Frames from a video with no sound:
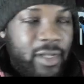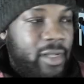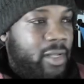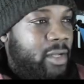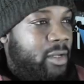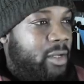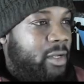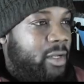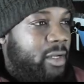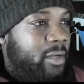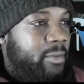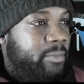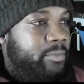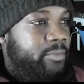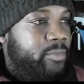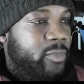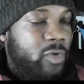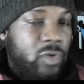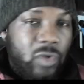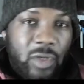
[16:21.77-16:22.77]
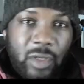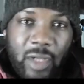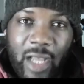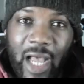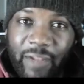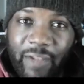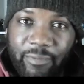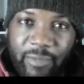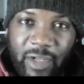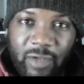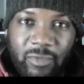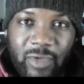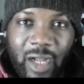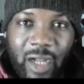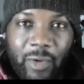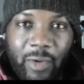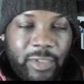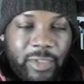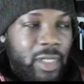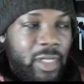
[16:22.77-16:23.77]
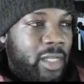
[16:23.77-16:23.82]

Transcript: admin route,